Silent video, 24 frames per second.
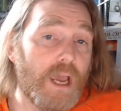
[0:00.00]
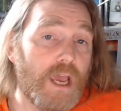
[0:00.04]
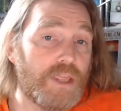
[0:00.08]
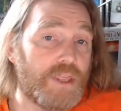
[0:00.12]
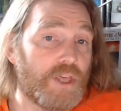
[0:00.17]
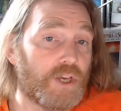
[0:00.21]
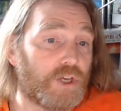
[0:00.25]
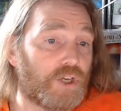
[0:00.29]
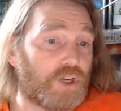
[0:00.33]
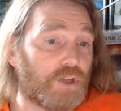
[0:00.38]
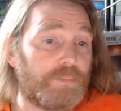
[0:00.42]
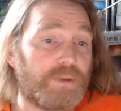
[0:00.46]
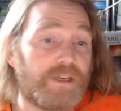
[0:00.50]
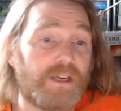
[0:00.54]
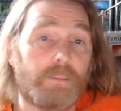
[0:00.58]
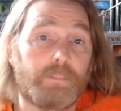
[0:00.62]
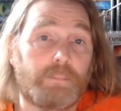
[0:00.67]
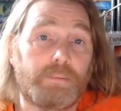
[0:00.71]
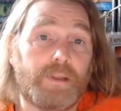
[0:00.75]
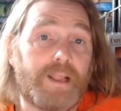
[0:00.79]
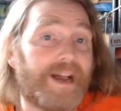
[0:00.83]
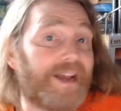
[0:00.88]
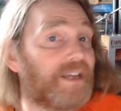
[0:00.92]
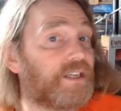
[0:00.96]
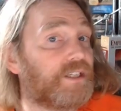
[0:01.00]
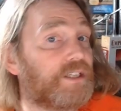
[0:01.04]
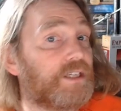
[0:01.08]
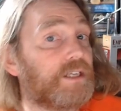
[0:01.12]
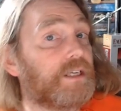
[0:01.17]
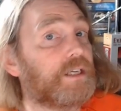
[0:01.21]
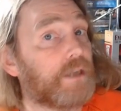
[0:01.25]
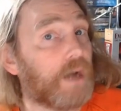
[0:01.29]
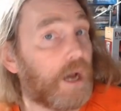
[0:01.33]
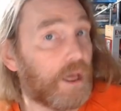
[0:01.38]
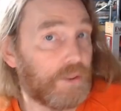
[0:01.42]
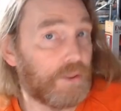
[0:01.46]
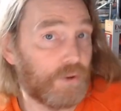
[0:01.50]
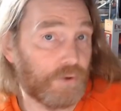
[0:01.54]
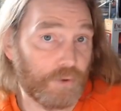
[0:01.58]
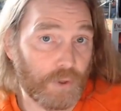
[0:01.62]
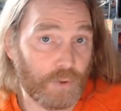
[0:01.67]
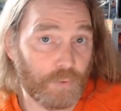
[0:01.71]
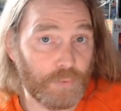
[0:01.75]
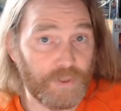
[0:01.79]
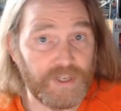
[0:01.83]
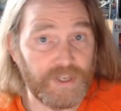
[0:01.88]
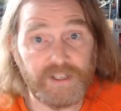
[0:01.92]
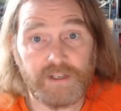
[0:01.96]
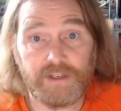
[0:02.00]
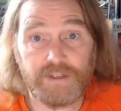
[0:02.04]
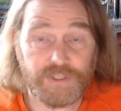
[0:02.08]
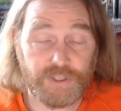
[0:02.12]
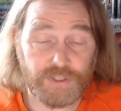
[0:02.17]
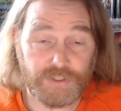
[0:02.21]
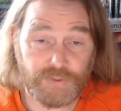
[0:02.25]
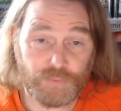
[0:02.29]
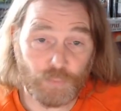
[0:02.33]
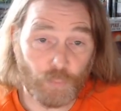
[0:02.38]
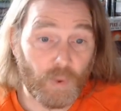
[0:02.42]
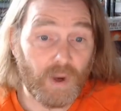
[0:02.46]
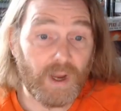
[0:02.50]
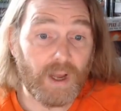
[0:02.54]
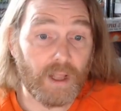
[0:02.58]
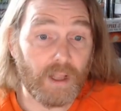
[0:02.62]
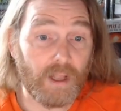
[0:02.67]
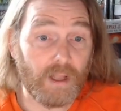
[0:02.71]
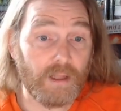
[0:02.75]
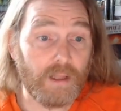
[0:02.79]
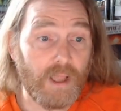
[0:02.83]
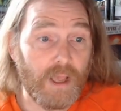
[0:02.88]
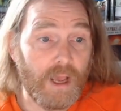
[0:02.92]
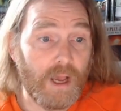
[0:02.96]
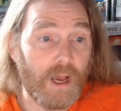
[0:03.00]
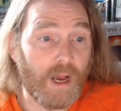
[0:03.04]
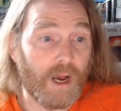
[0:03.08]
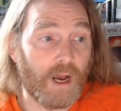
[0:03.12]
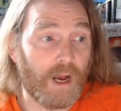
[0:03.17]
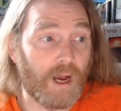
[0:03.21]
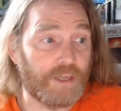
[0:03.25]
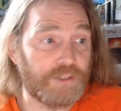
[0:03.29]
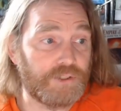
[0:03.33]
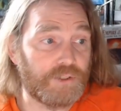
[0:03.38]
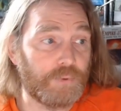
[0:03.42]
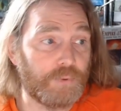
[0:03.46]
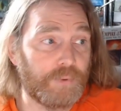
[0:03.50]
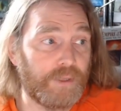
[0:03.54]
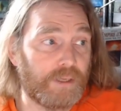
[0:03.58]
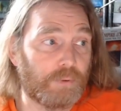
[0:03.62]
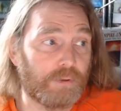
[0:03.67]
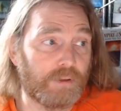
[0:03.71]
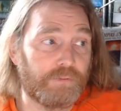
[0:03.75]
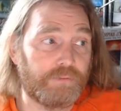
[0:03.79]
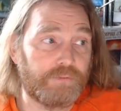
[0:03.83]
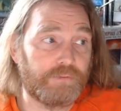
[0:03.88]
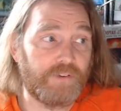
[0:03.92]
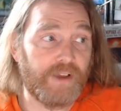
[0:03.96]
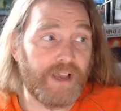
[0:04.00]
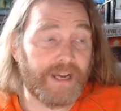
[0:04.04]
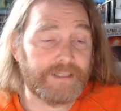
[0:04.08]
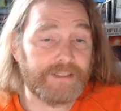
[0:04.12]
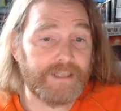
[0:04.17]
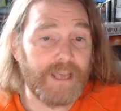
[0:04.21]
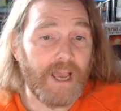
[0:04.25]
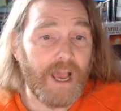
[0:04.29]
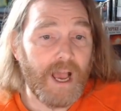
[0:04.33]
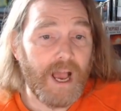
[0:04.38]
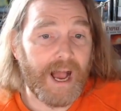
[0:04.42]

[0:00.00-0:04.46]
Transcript: that could be applied in other arenas as well uh, to equal effect.